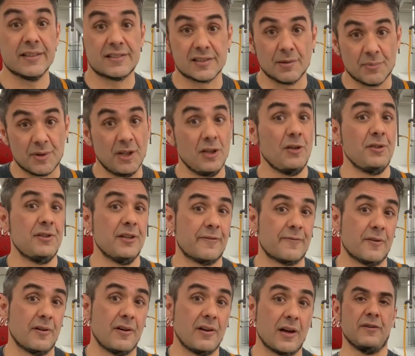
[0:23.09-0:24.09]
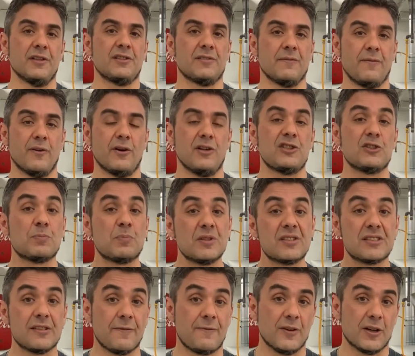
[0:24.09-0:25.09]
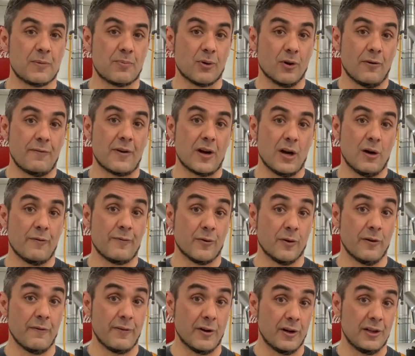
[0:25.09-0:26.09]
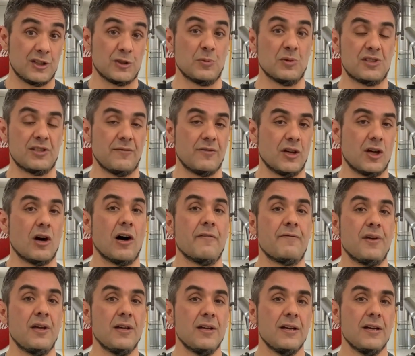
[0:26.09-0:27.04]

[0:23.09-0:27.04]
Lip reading: It's something a little different. It's a very specific profile for a very specific coffee.